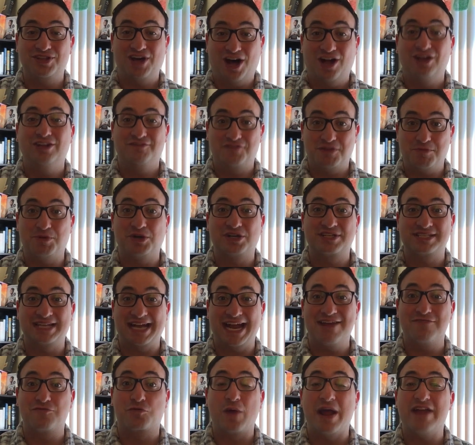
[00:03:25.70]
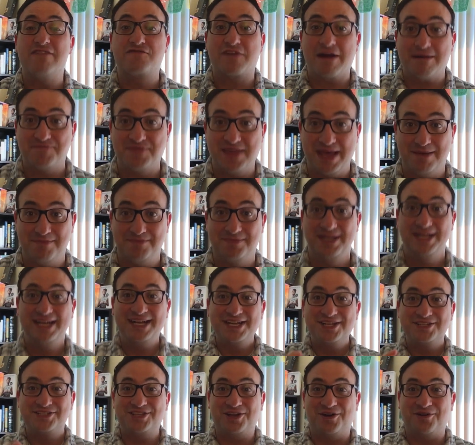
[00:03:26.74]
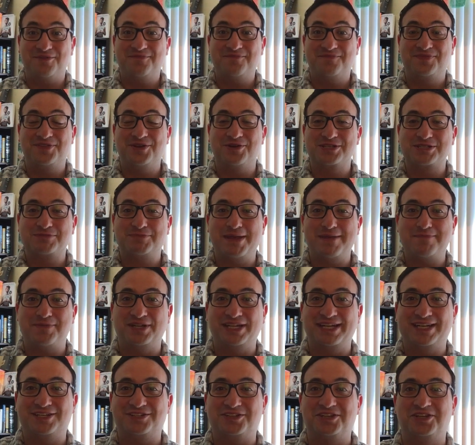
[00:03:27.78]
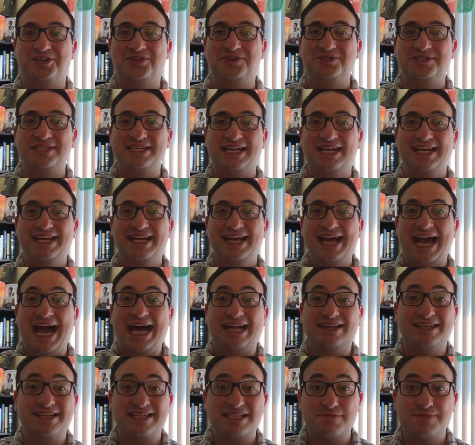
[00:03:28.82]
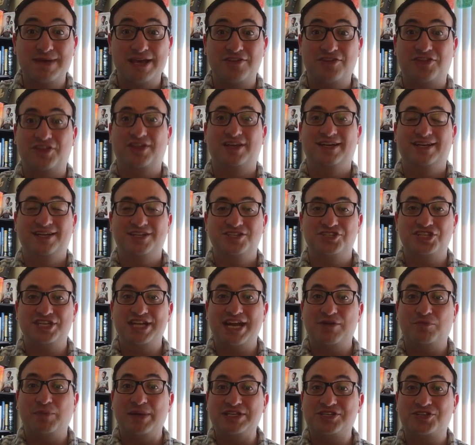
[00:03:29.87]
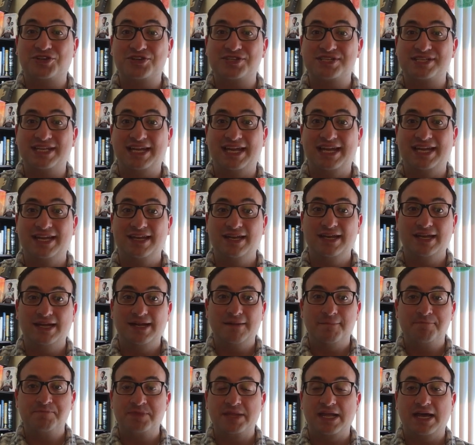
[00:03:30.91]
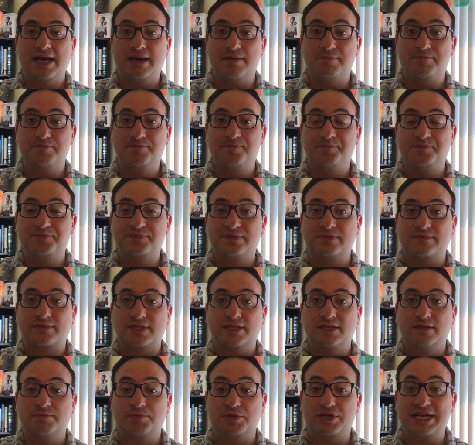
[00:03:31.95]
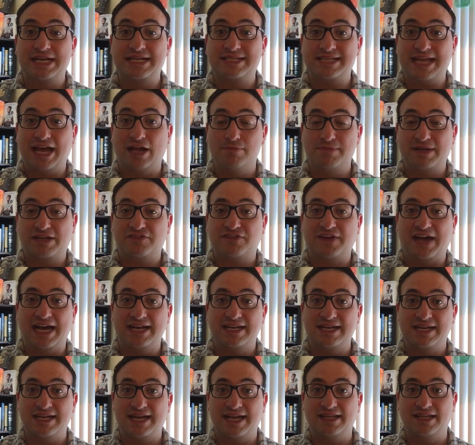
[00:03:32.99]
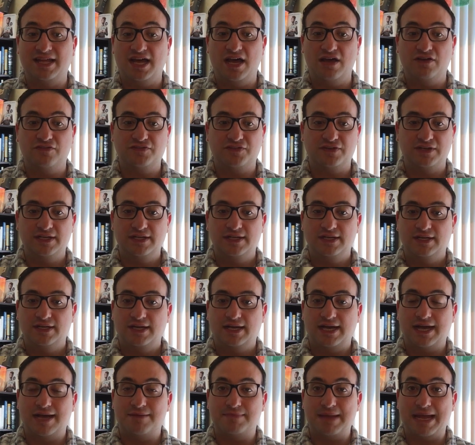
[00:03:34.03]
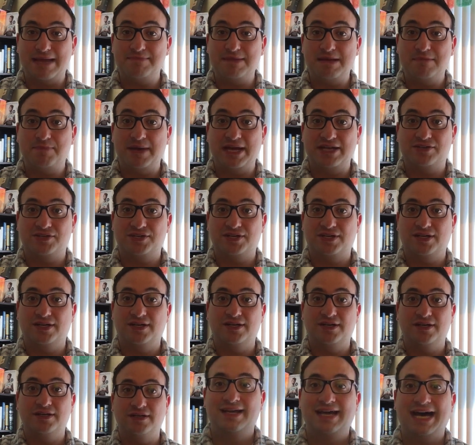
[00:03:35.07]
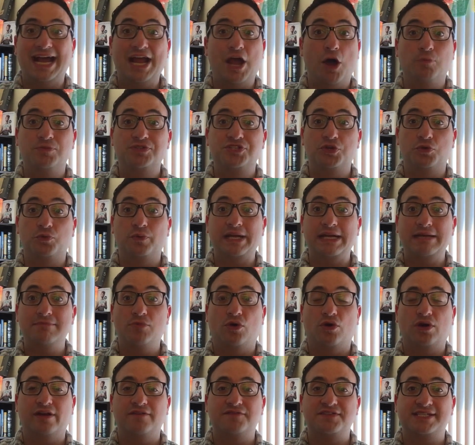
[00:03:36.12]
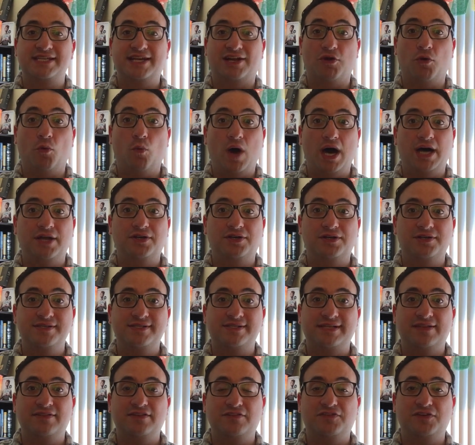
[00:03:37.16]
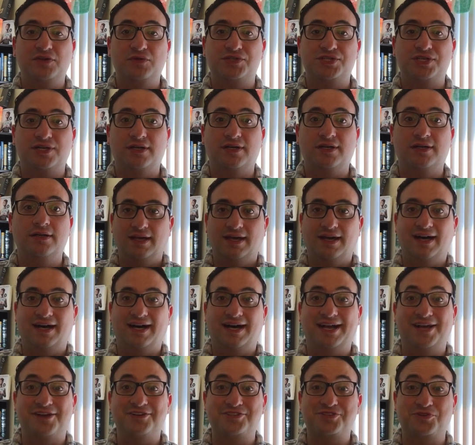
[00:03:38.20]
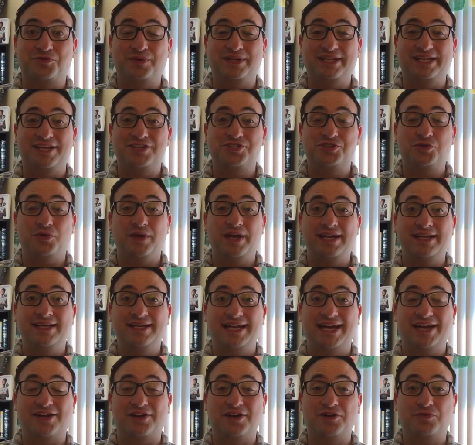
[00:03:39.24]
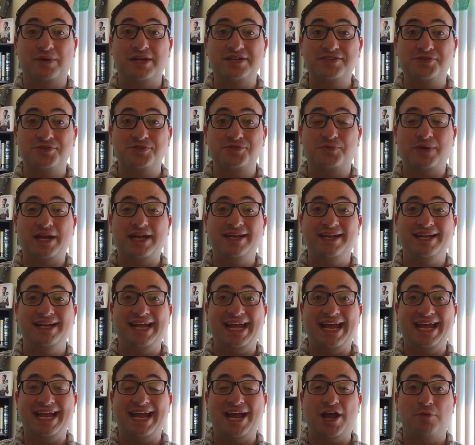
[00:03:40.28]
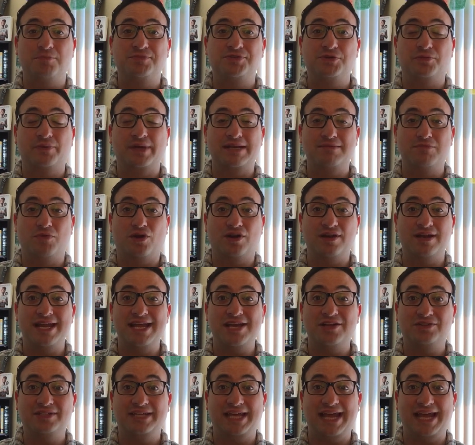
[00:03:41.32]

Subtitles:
all of the books that I have read from them. So, those people include Ali Smith, Jeanette Winterson, Bernice L. McFadden I love, Amy Bender. I hope to read more of Sarah Waters in the future. I also really enjoy Karen Russell's writing, and I hope to read more Neil